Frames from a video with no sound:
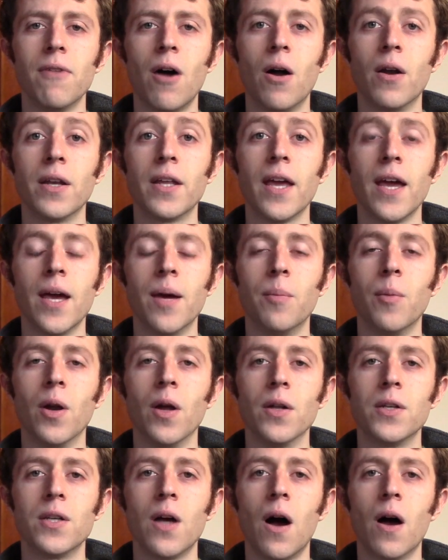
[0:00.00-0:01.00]
on
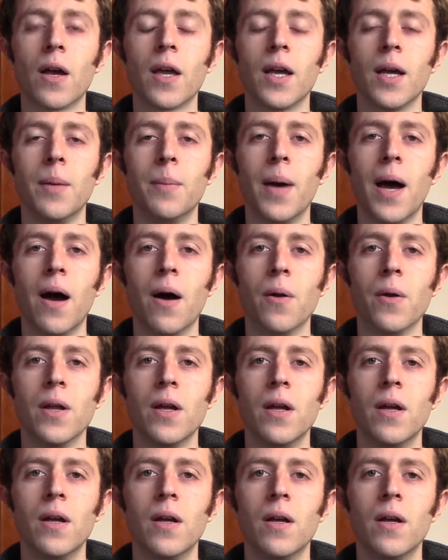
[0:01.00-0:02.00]
camera talking about
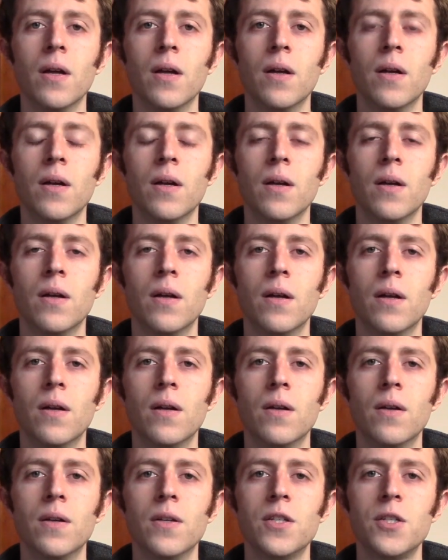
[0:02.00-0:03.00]

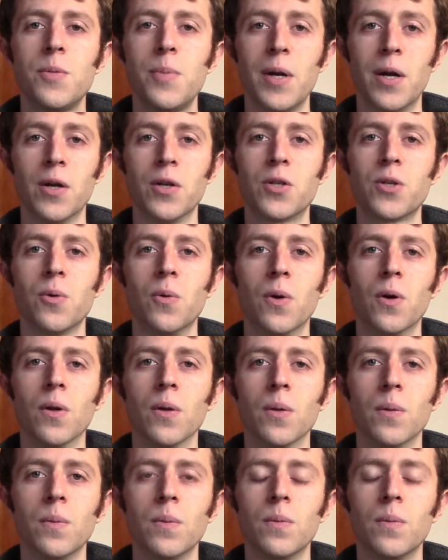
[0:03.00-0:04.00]

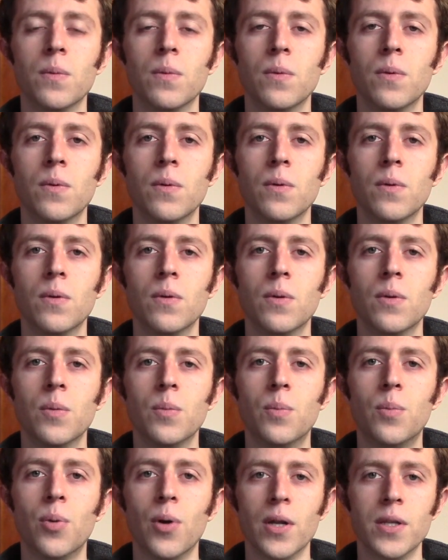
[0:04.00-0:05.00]
spiritual
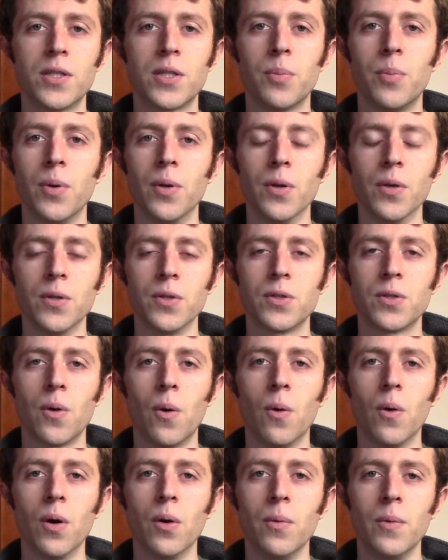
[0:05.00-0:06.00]
principles
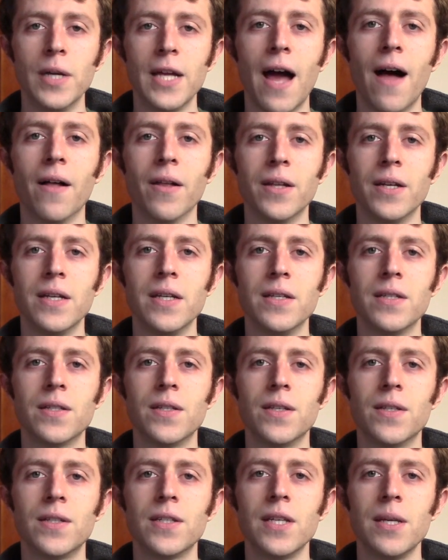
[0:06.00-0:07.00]
or realities
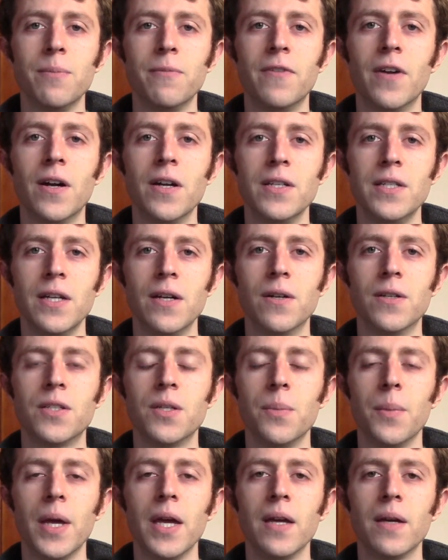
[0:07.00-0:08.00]
that seem very dear
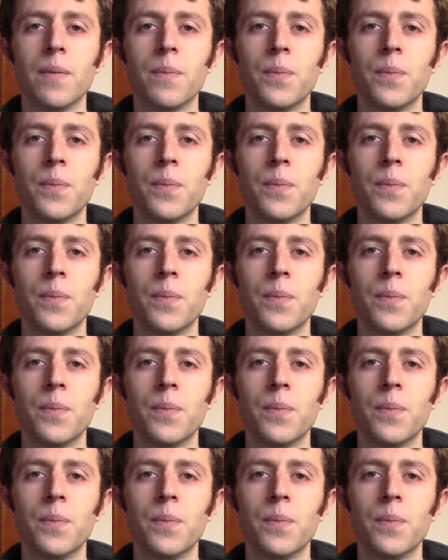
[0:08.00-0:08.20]
to me.